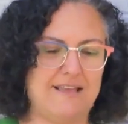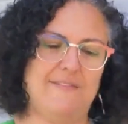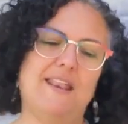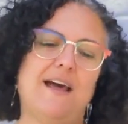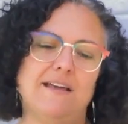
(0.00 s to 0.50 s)

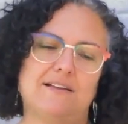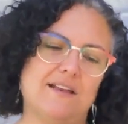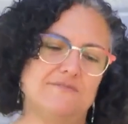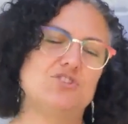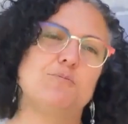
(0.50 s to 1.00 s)
and then I
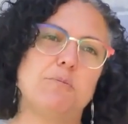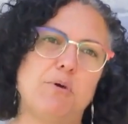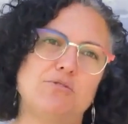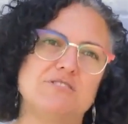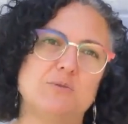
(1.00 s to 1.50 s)
kind of
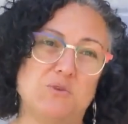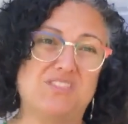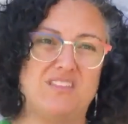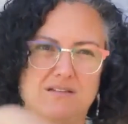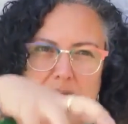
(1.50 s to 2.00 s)
superimposed it
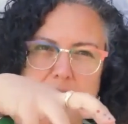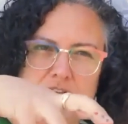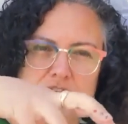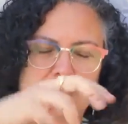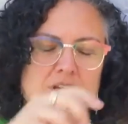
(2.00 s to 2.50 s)
with the
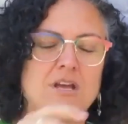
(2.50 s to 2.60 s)
image